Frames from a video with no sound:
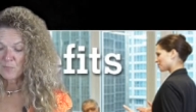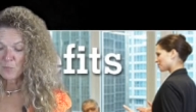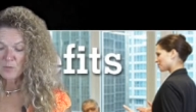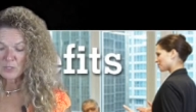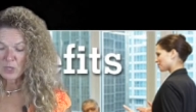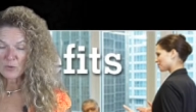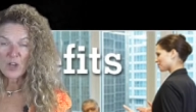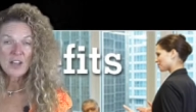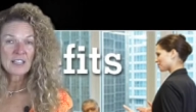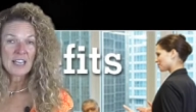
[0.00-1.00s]
what was going
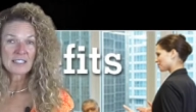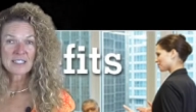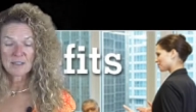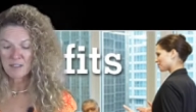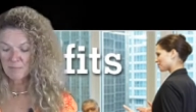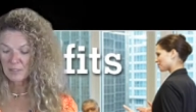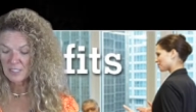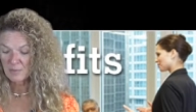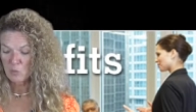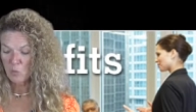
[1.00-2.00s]
on. He asked the
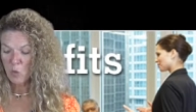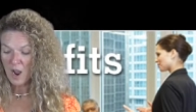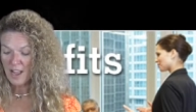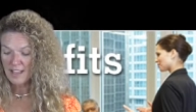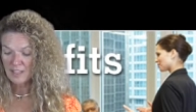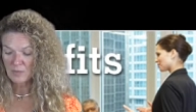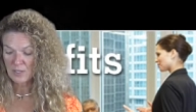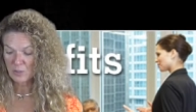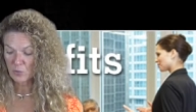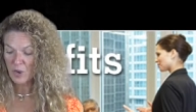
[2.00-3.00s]
policeman why he was
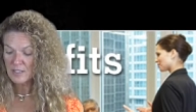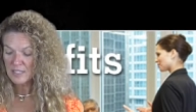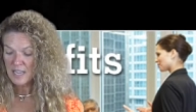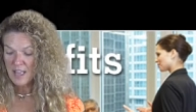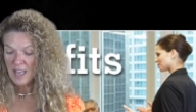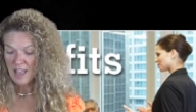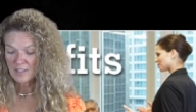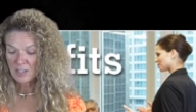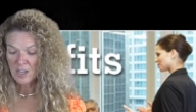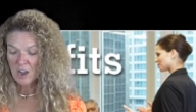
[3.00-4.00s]
under arrest,
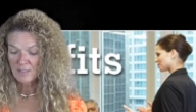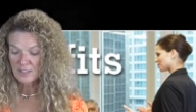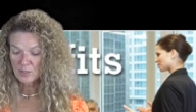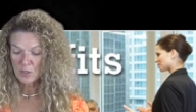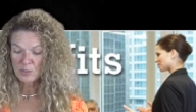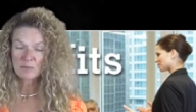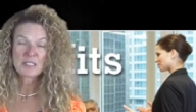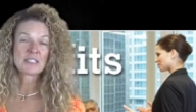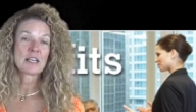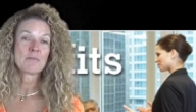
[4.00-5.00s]
and the officer told him
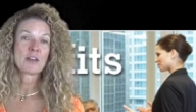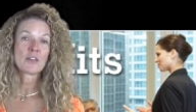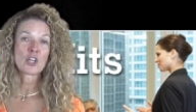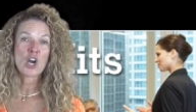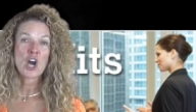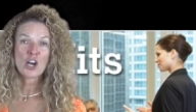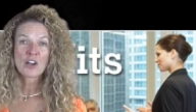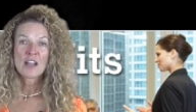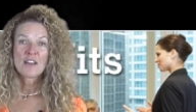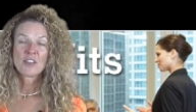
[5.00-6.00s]
to step out of the
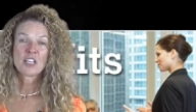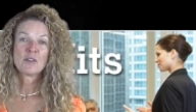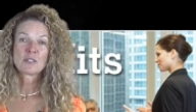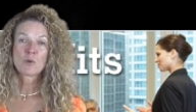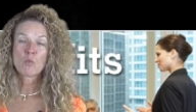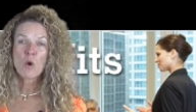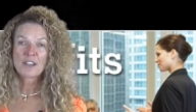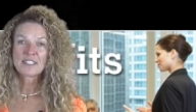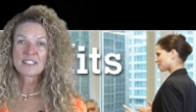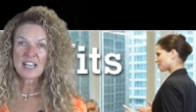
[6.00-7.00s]
car, that he was a
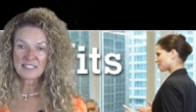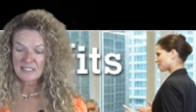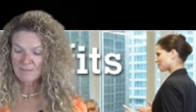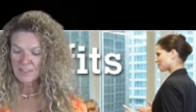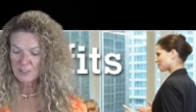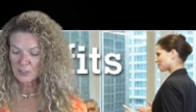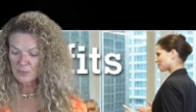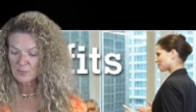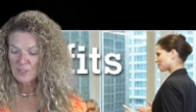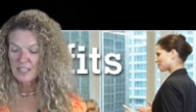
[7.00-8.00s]
wanted sex
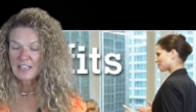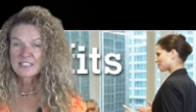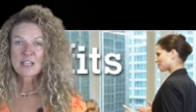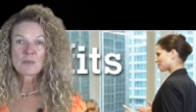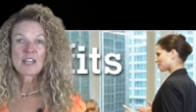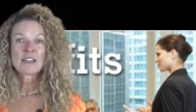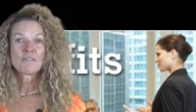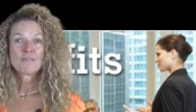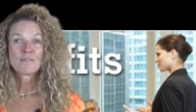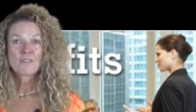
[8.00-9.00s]
offender. Someone
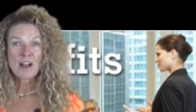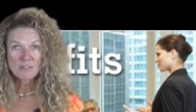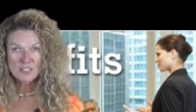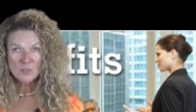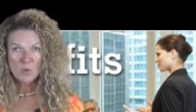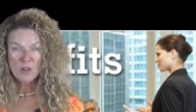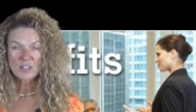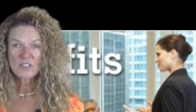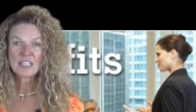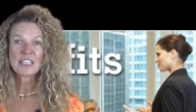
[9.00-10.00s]
had found his
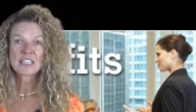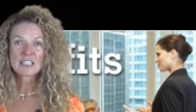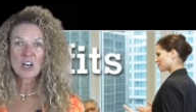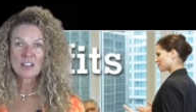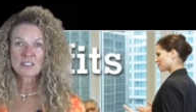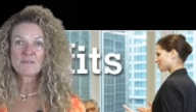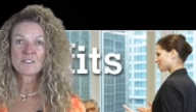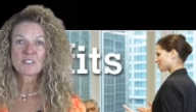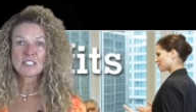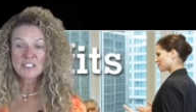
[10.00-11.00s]
wallet that he had lost
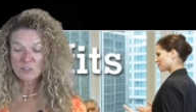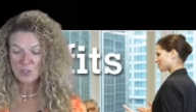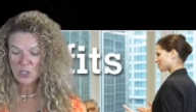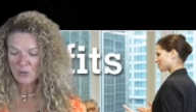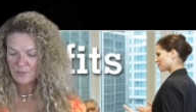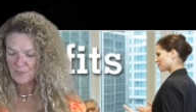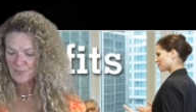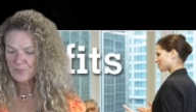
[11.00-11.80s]
15 years ago,